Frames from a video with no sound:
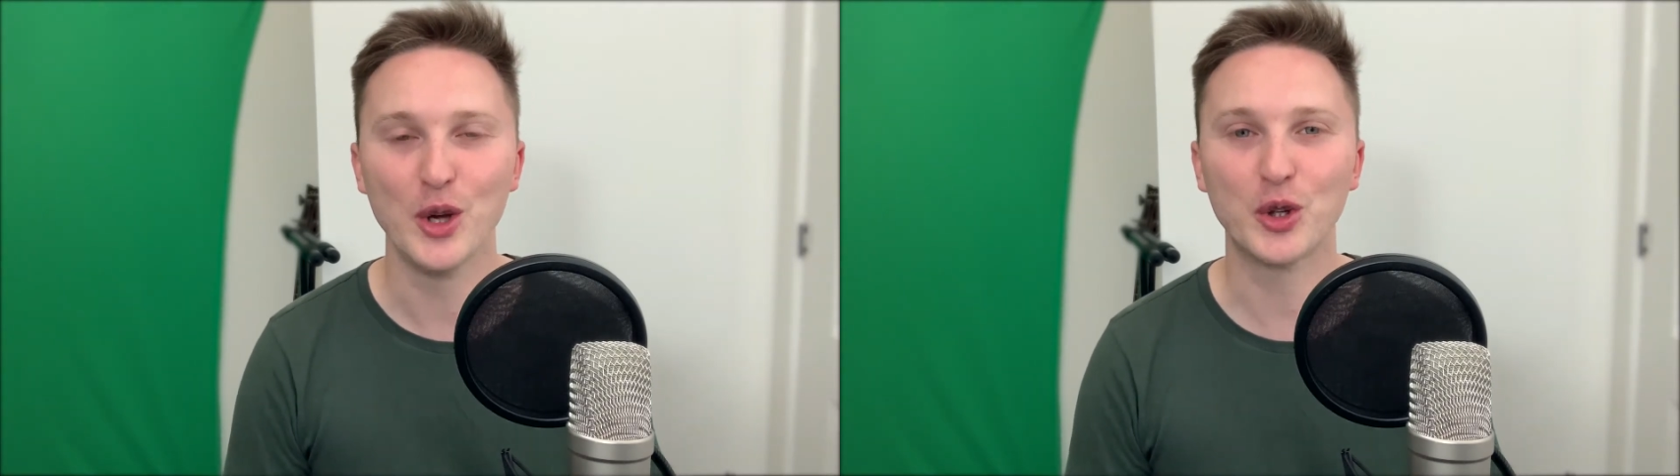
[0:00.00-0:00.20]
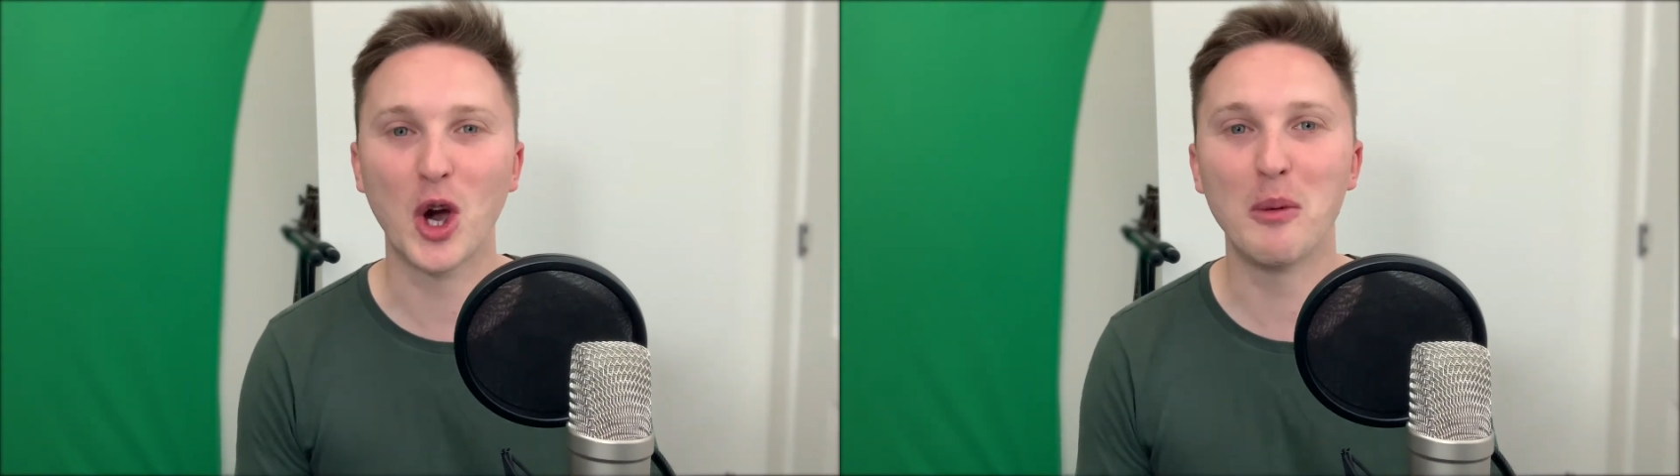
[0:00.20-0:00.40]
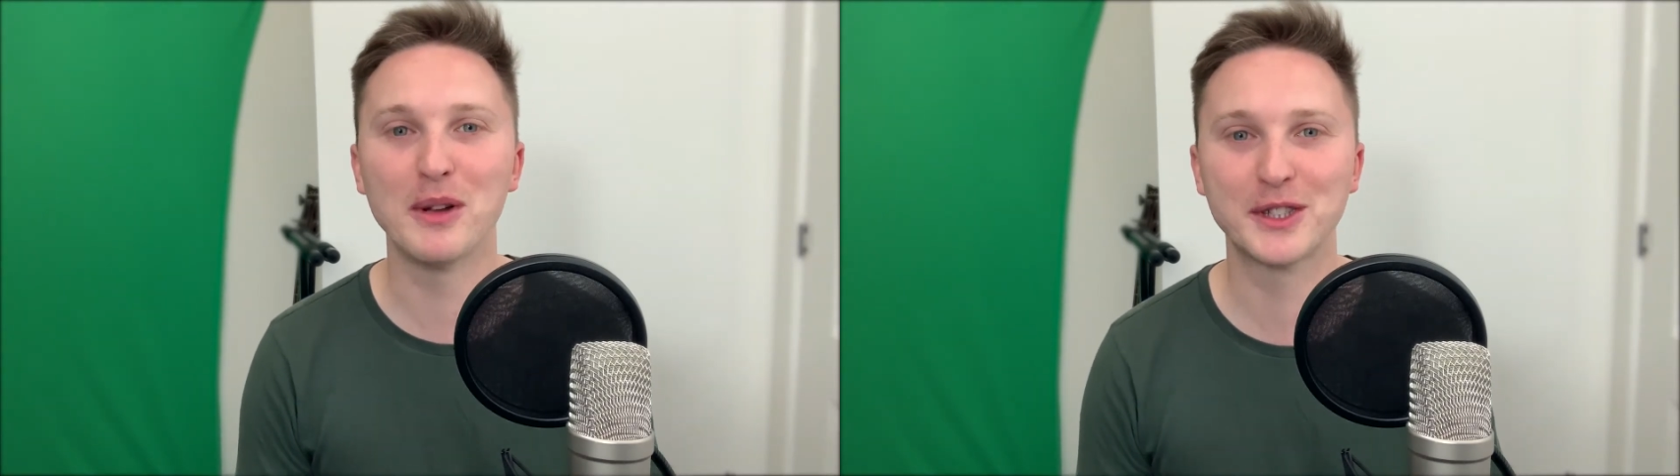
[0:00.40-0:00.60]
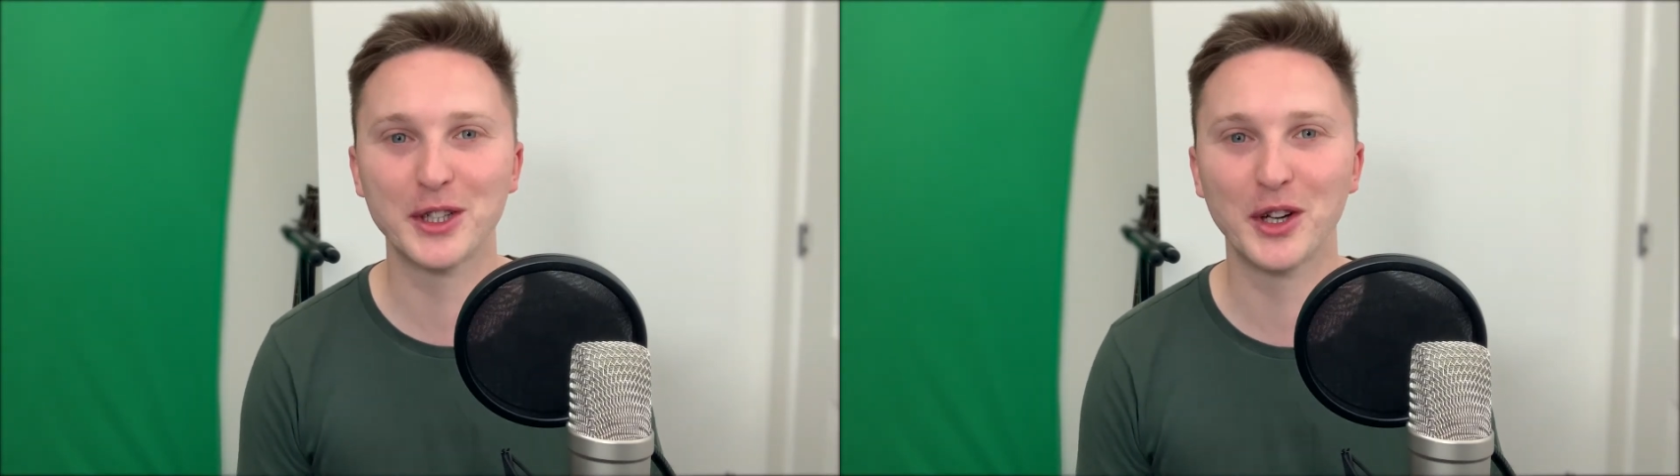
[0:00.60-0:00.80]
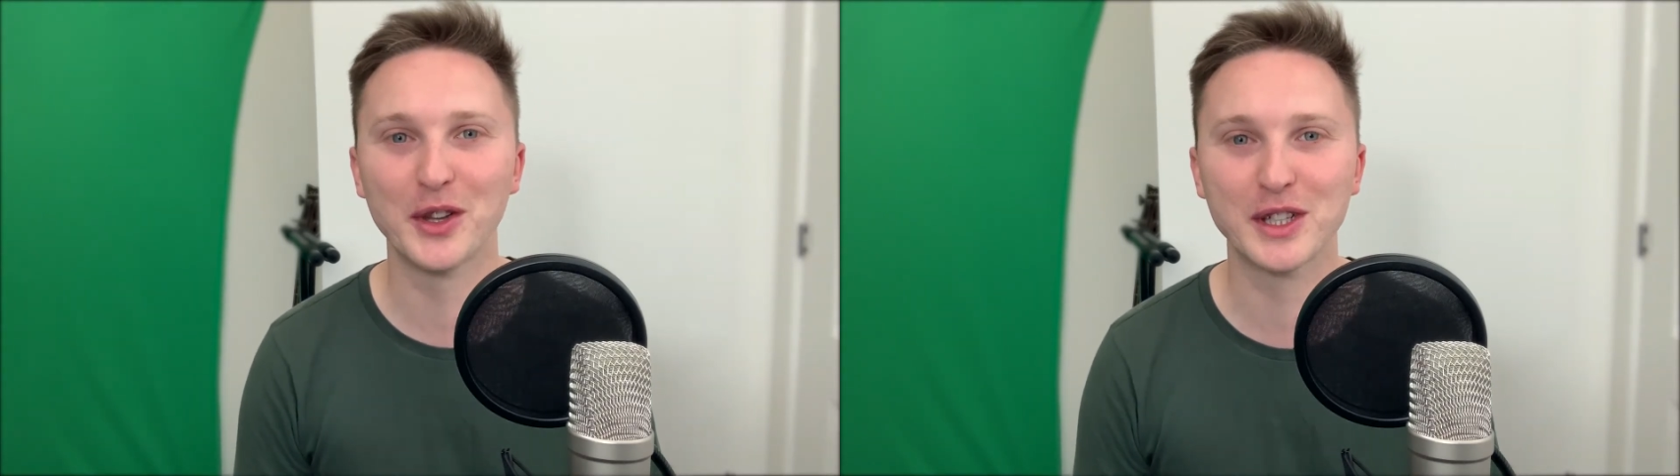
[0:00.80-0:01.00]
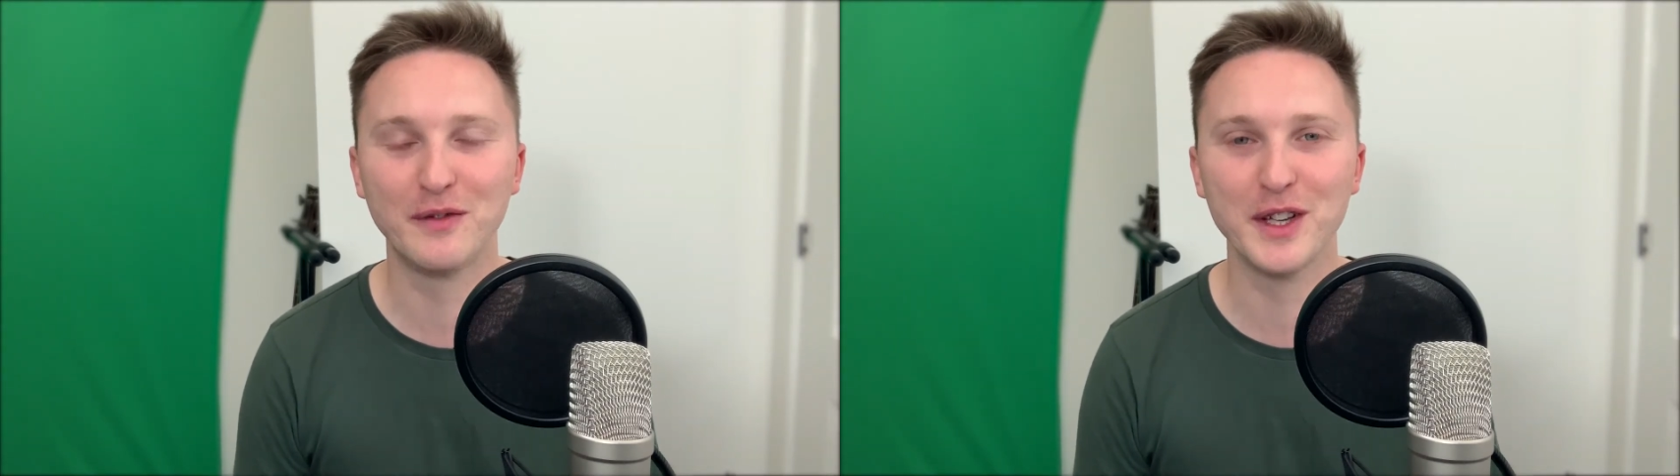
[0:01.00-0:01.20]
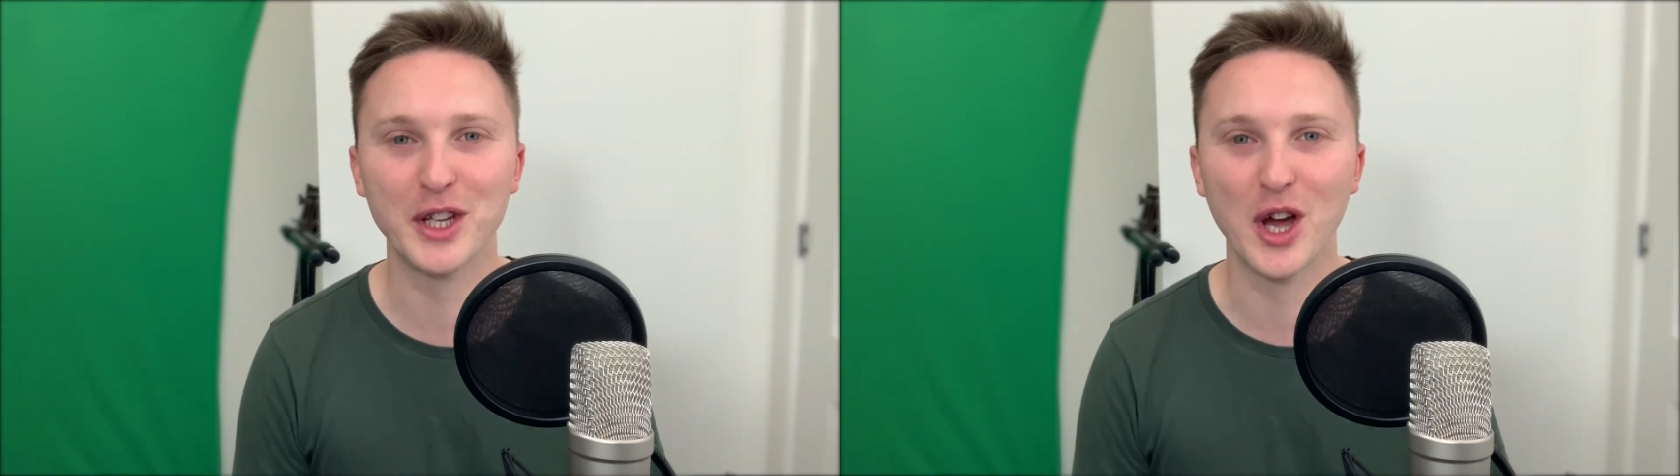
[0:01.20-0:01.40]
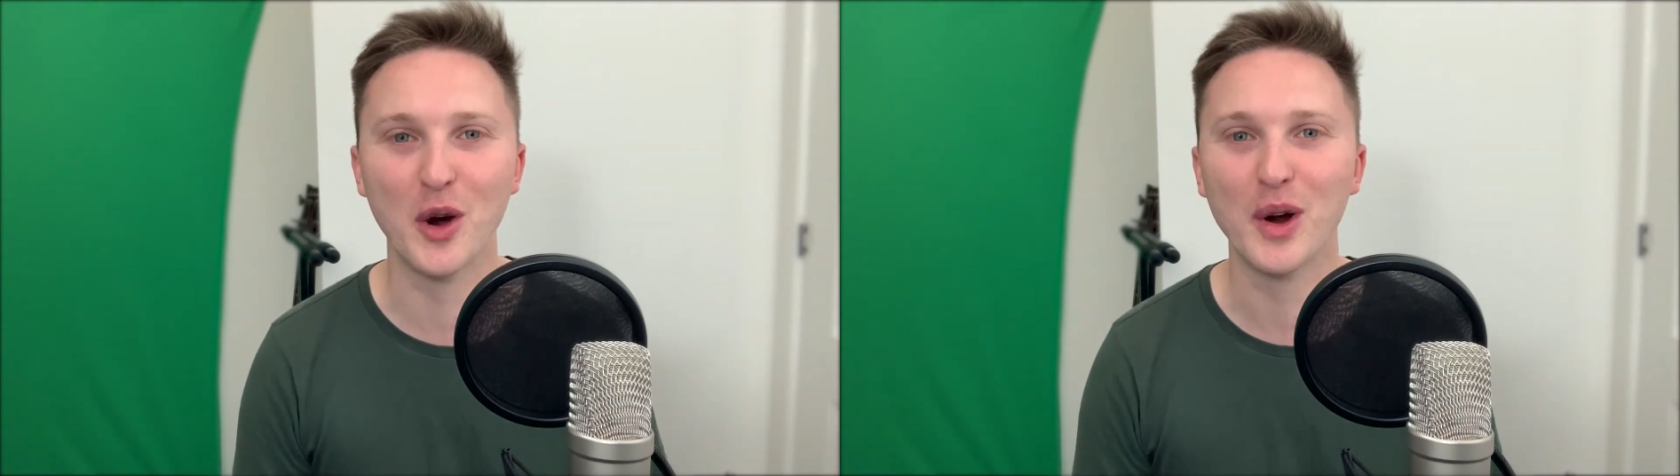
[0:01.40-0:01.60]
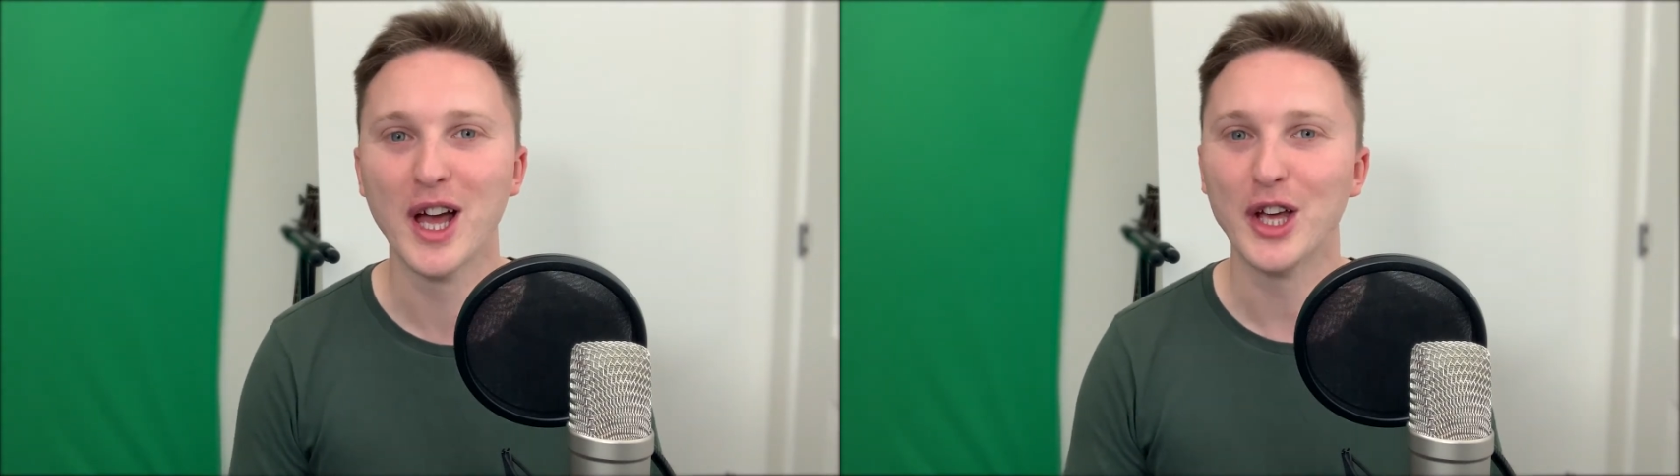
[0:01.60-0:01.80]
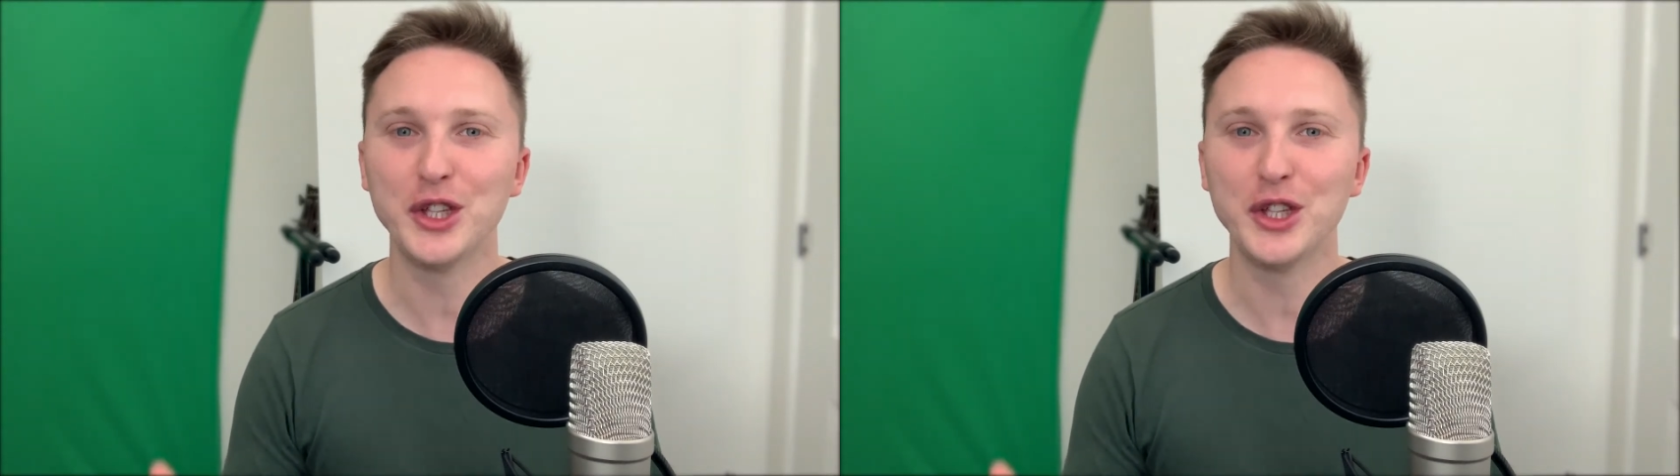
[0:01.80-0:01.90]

who commented on this video,